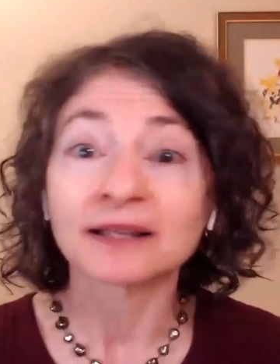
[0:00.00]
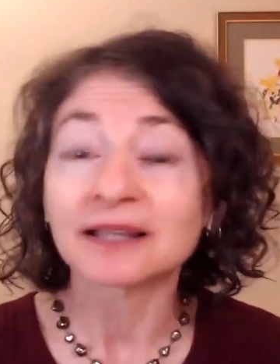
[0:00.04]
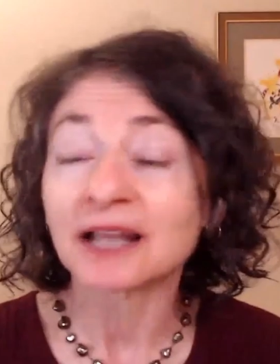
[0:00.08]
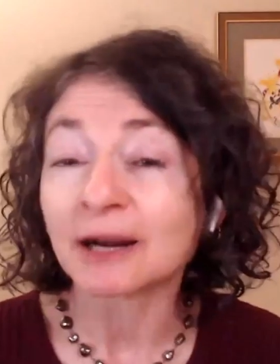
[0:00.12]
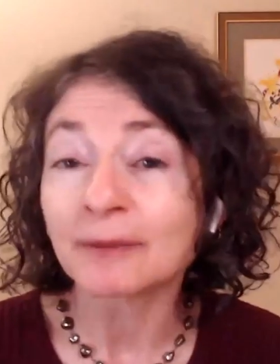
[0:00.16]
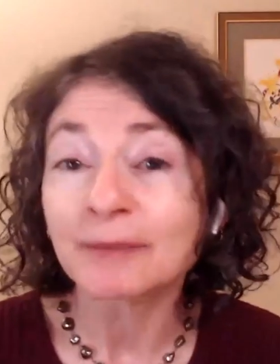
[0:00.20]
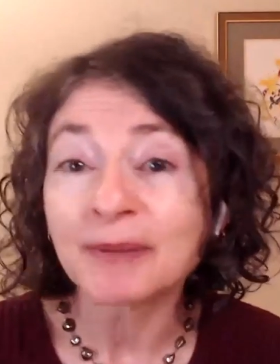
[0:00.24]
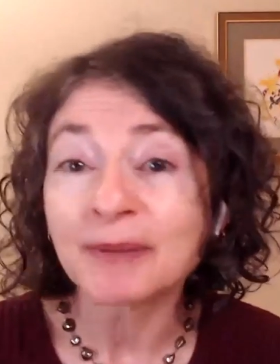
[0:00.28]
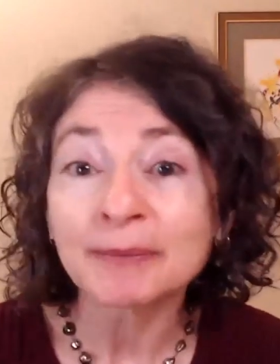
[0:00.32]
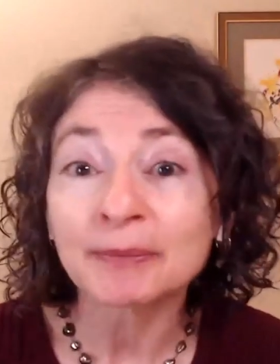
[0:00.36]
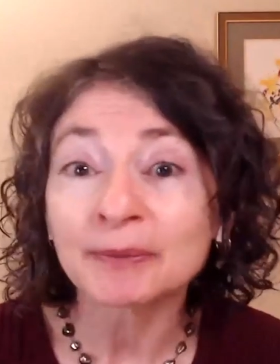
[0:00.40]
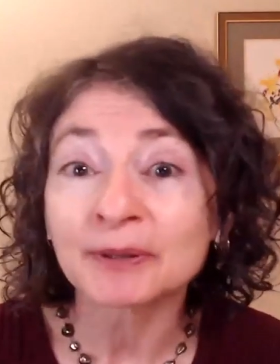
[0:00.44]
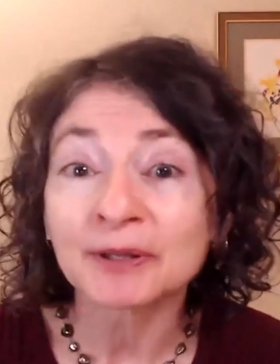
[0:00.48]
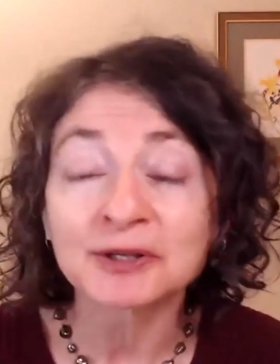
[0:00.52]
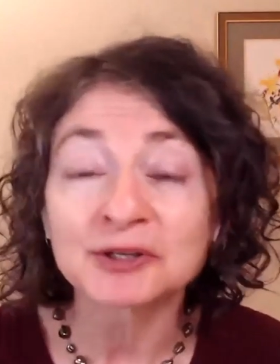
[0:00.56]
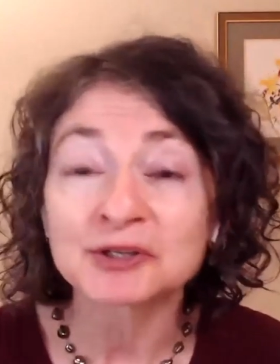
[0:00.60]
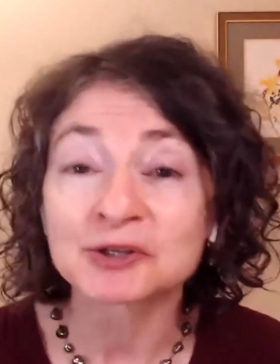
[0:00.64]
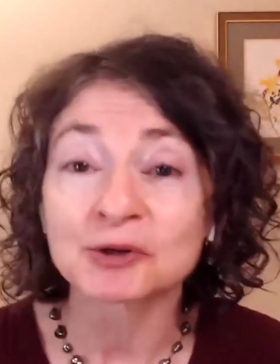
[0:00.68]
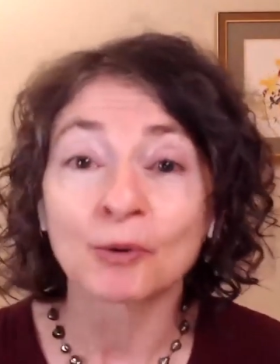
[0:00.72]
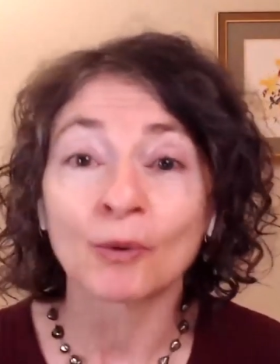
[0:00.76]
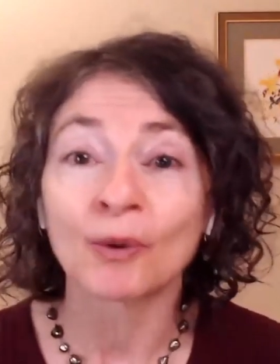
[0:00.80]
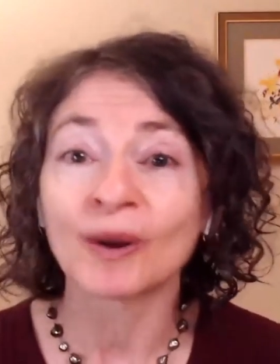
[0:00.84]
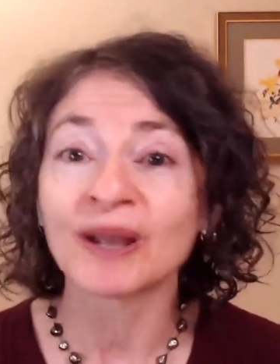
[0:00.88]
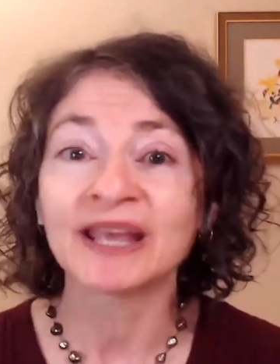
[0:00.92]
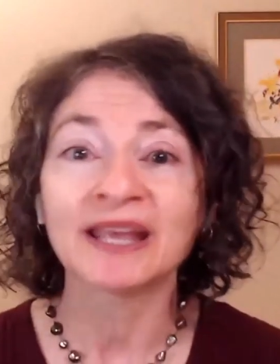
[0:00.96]
A lot of people
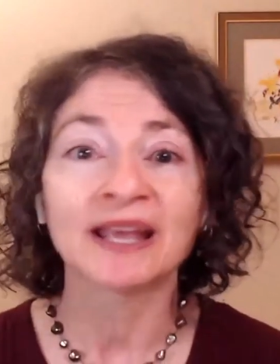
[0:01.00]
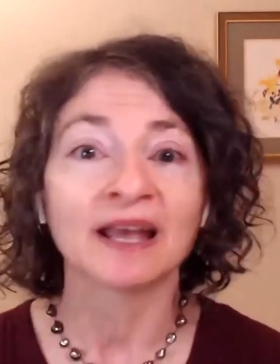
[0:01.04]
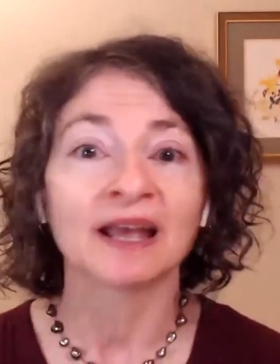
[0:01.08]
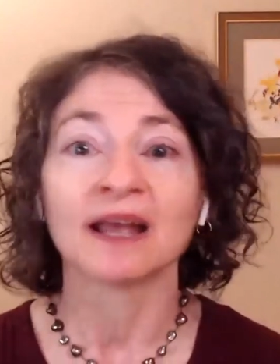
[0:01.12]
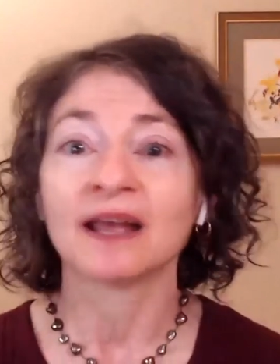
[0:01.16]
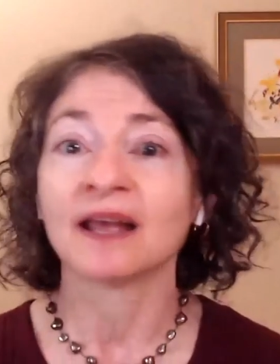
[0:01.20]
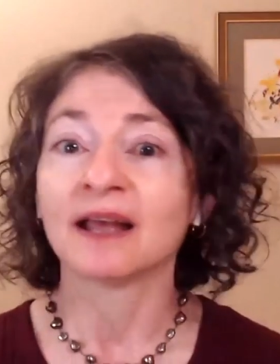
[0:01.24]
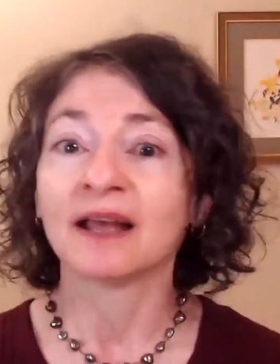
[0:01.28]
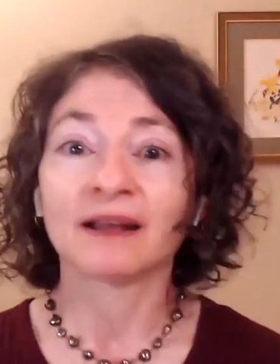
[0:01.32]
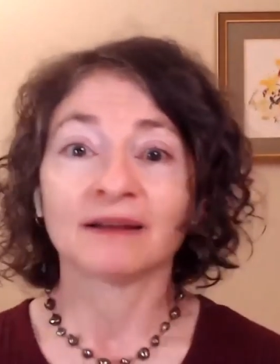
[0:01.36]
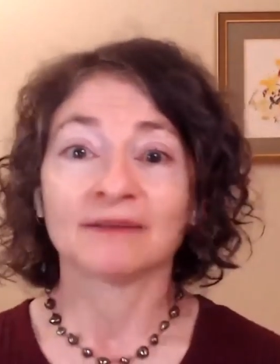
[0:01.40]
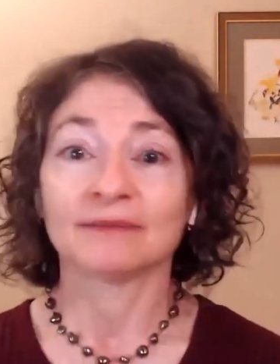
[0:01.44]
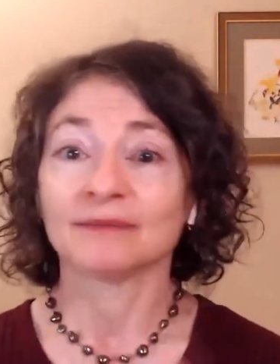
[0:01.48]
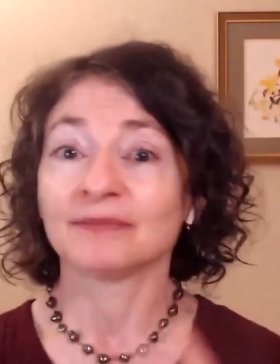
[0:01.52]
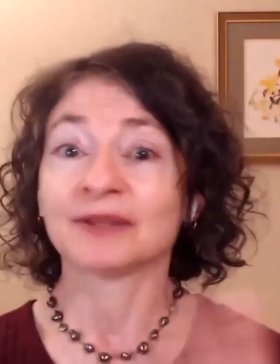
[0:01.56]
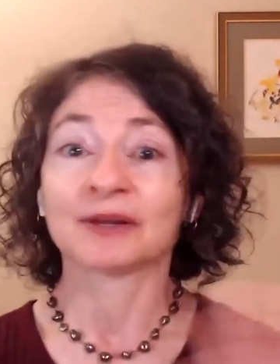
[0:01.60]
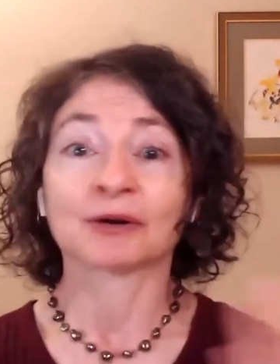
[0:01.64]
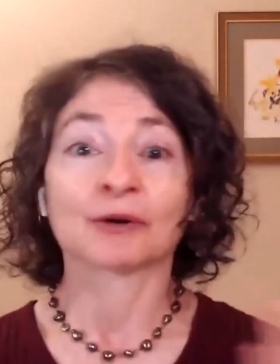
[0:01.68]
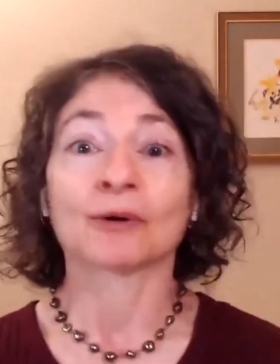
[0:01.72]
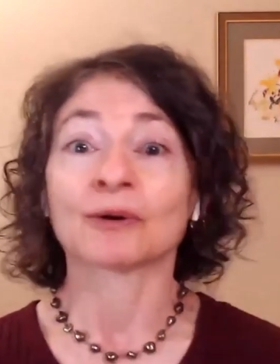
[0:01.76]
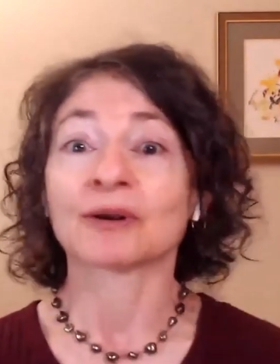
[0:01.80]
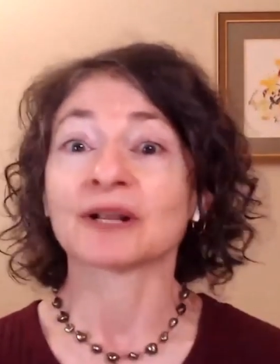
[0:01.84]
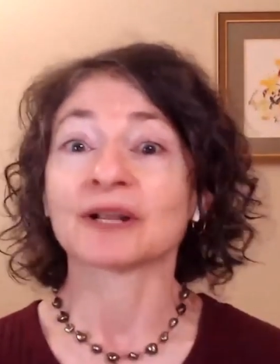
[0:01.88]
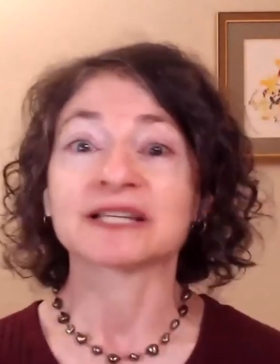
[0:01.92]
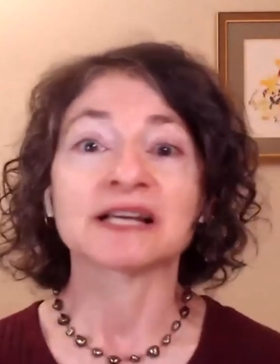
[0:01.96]
enjoy
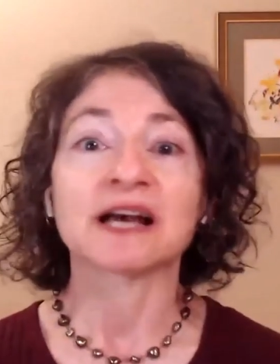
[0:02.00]
their own